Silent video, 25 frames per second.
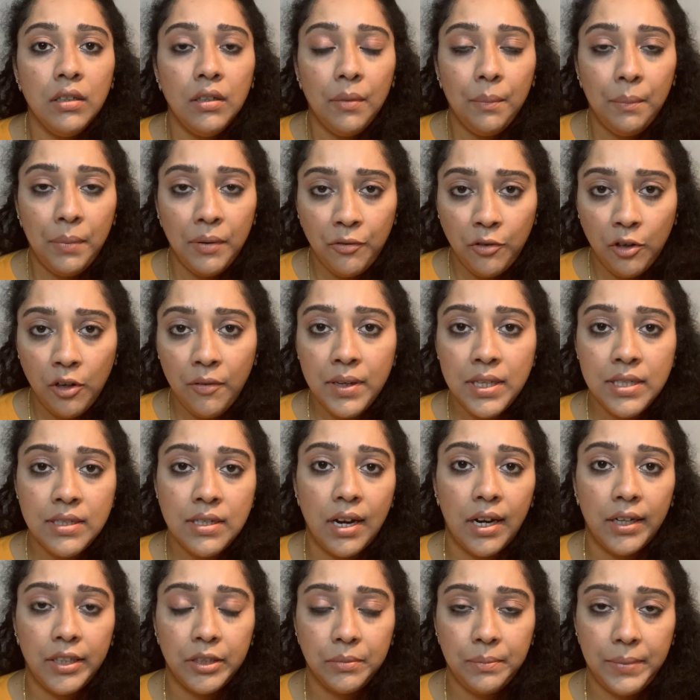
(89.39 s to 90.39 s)
Before we
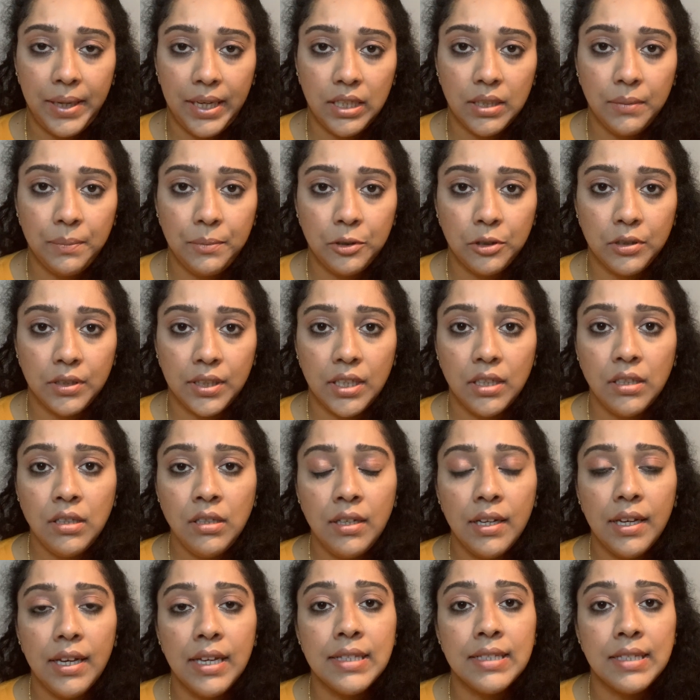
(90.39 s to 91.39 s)
start our makeup routine,
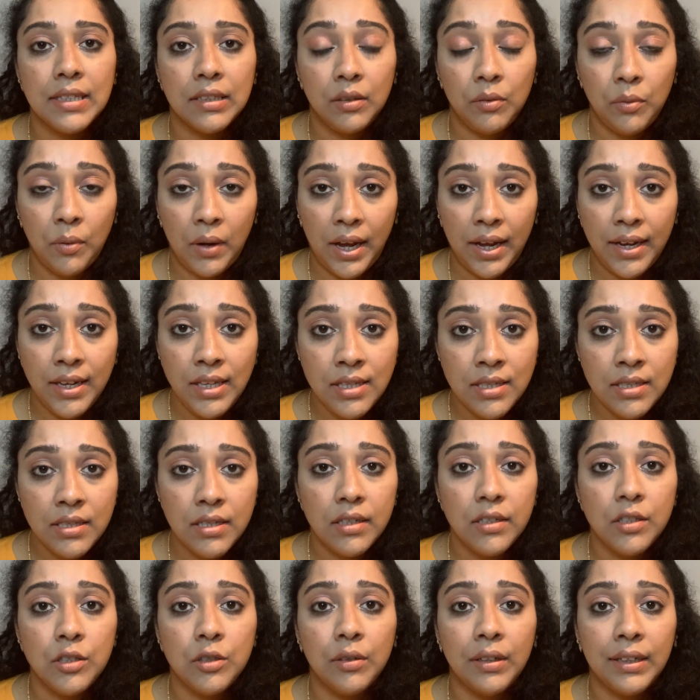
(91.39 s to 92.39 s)
it's advised
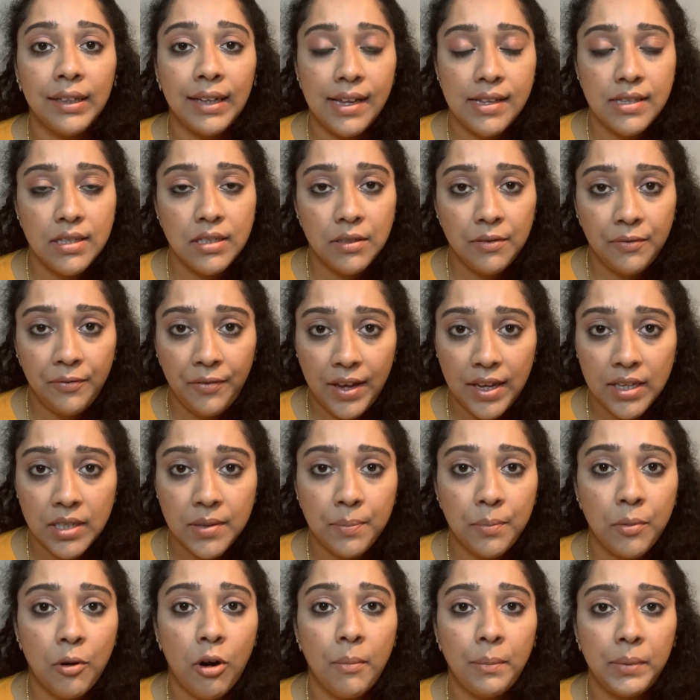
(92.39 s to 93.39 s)
to cleanse the face
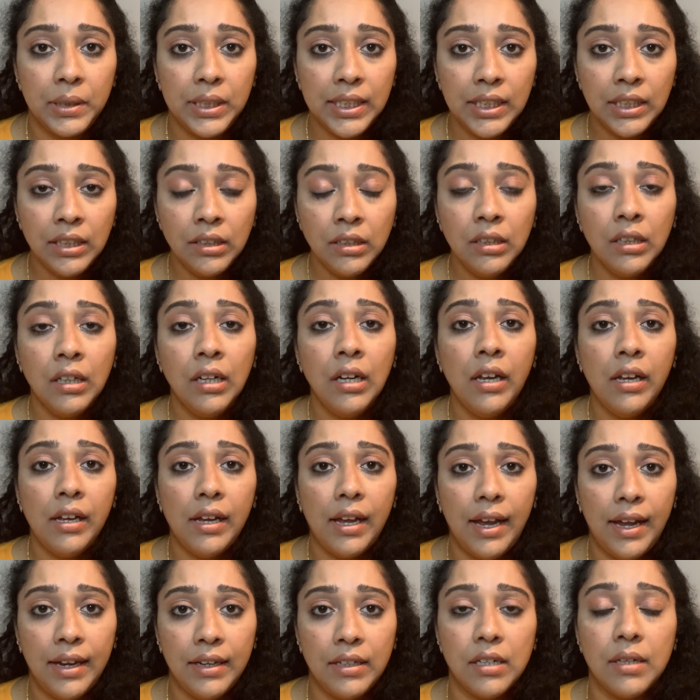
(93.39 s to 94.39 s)
properly
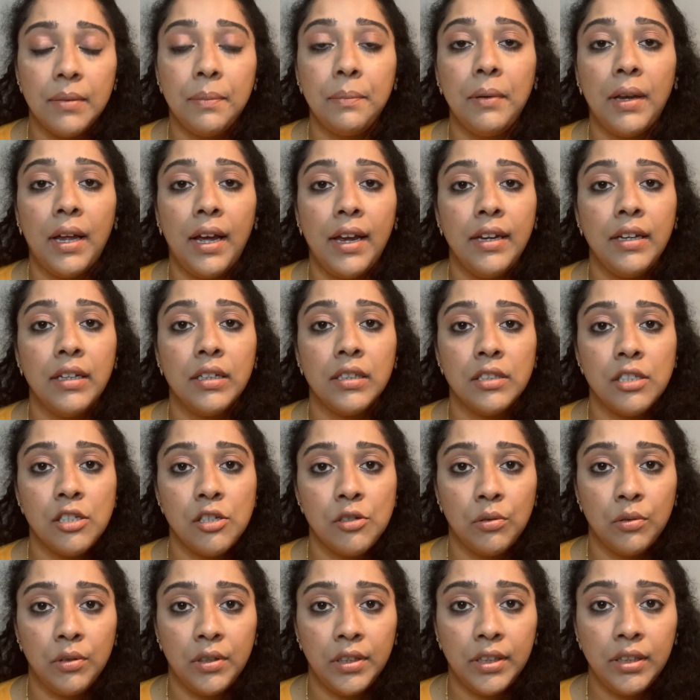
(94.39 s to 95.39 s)
and apply a
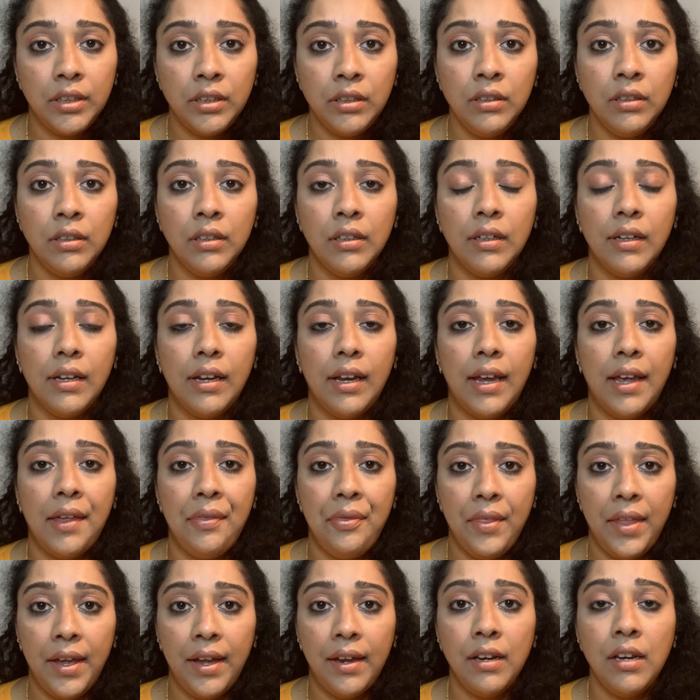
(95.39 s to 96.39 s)
toner
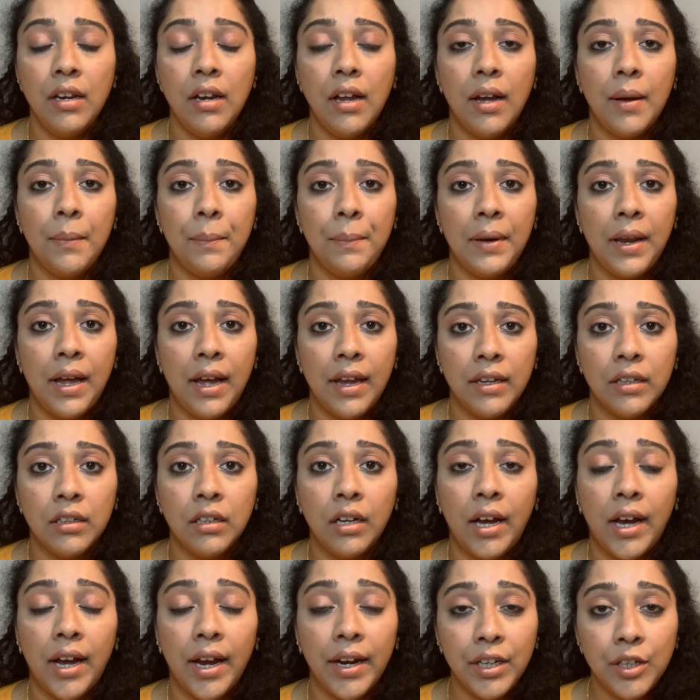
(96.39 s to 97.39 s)
and then apply a
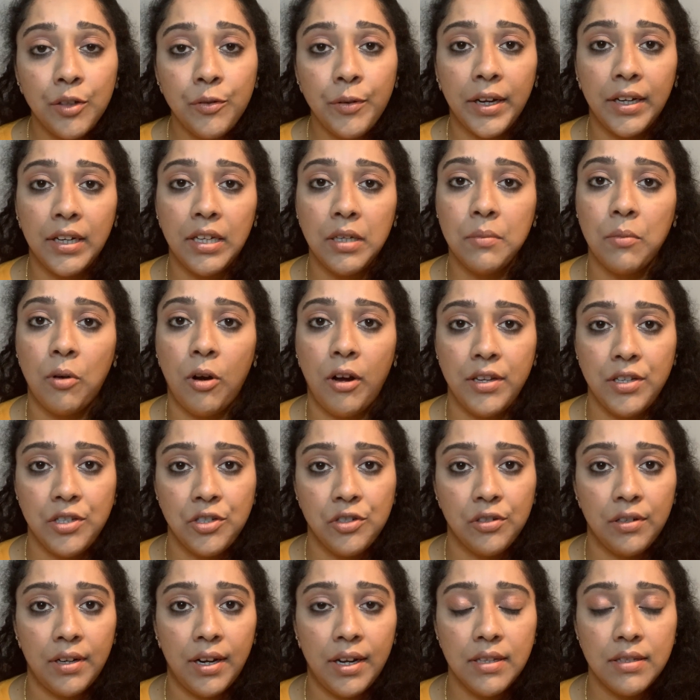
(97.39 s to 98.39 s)
hydrating
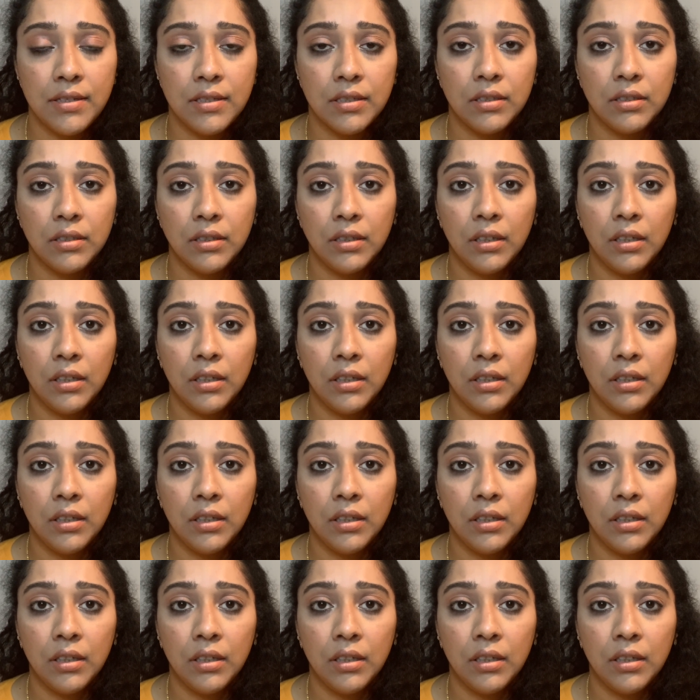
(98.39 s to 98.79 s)
moisturizer.